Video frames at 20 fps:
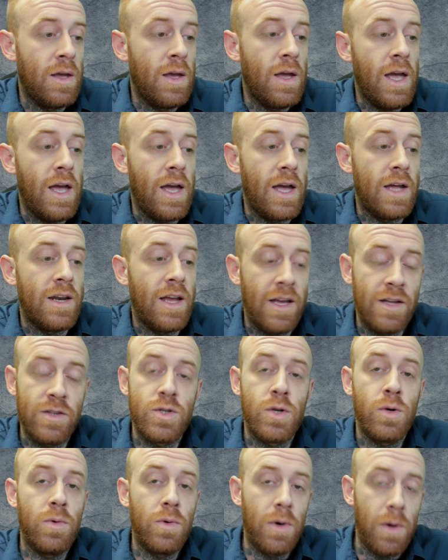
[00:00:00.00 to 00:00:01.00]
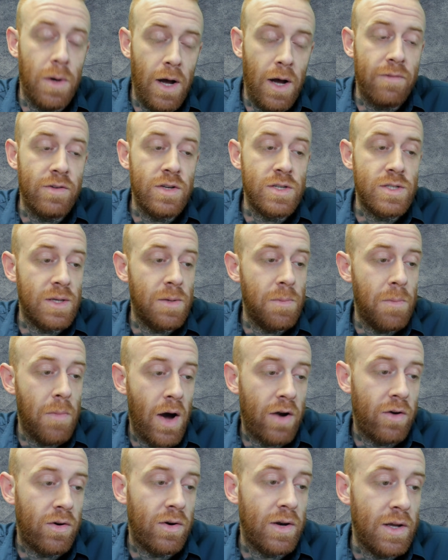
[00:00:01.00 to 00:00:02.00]
and into, obviously,
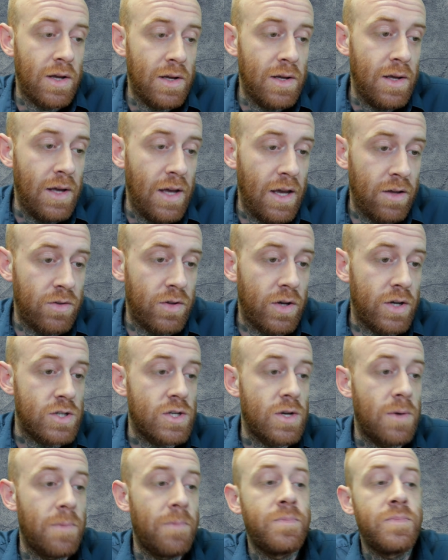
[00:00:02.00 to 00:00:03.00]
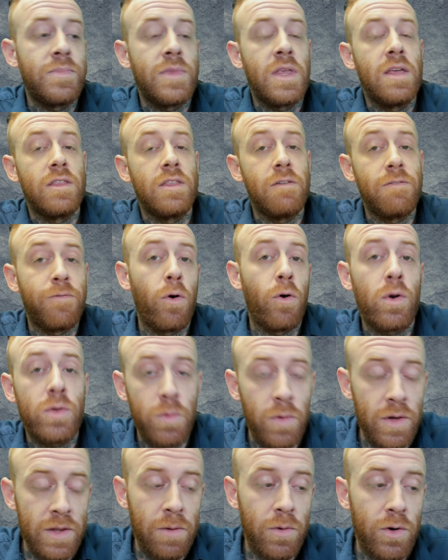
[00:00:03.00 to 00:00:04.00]
modern English. The fourth
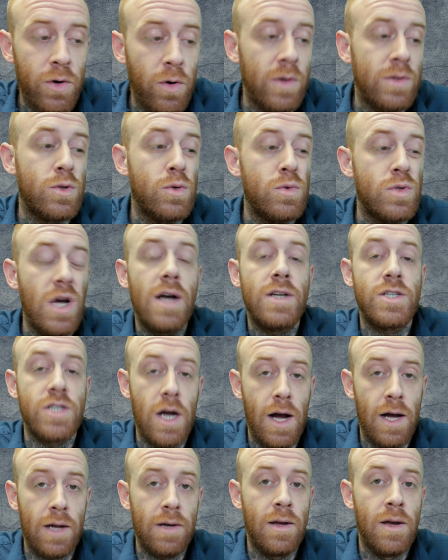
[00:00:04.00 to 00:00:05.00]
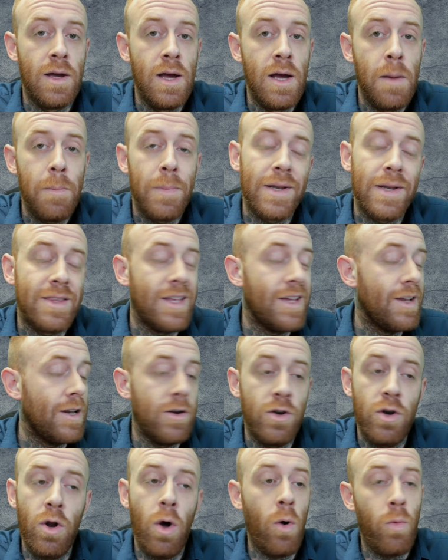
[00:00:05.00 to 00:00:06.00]
one that we're going to touch on, but
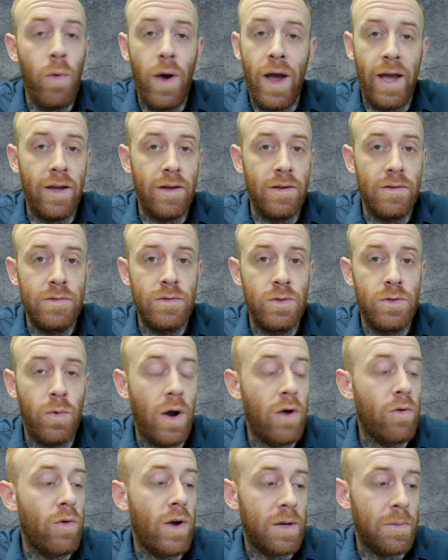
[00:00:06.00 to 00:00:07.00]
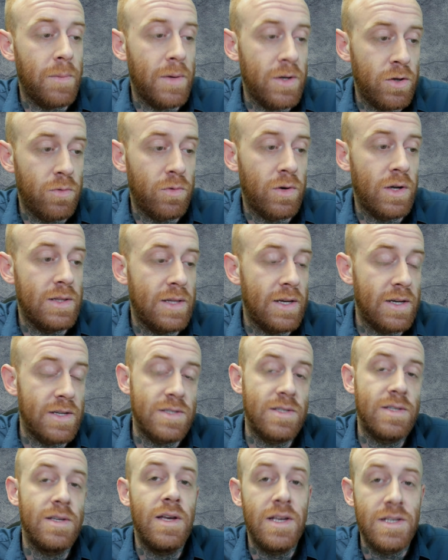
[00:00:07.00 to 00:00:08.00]
no way do I recommend you read
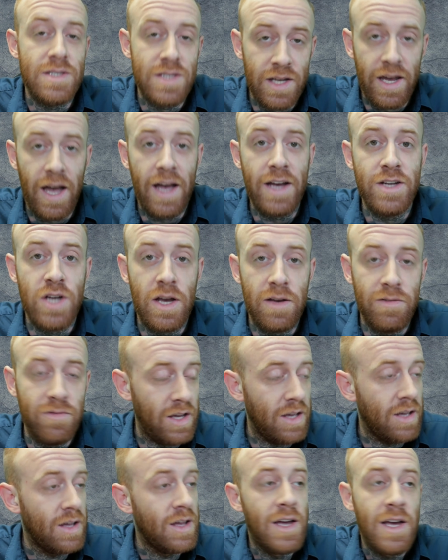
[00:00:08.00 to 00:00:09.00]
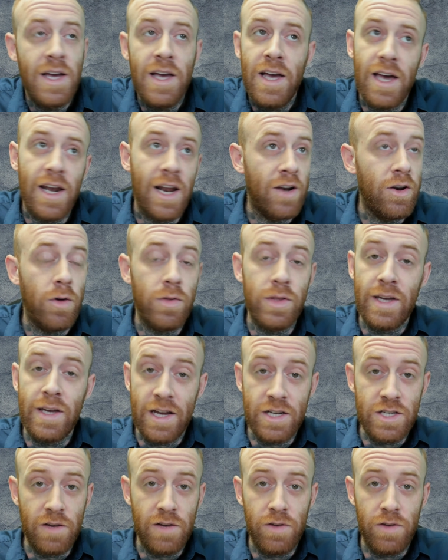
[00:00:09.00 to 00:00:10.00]
this, is the KJV. And I know the KJV